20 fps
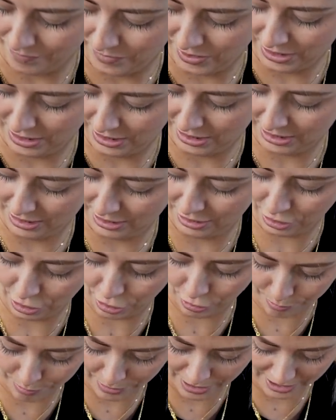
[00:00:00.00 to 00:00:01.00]
This is a
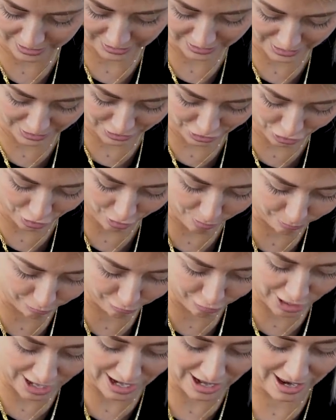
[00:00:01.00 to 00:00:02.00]
two-person
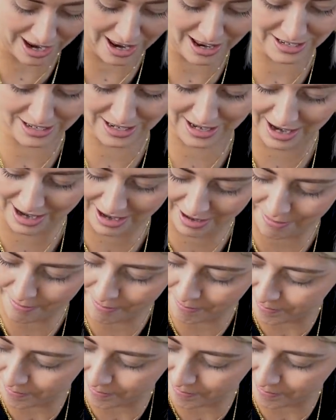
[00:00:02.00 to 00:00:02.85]
job, really, isn't it?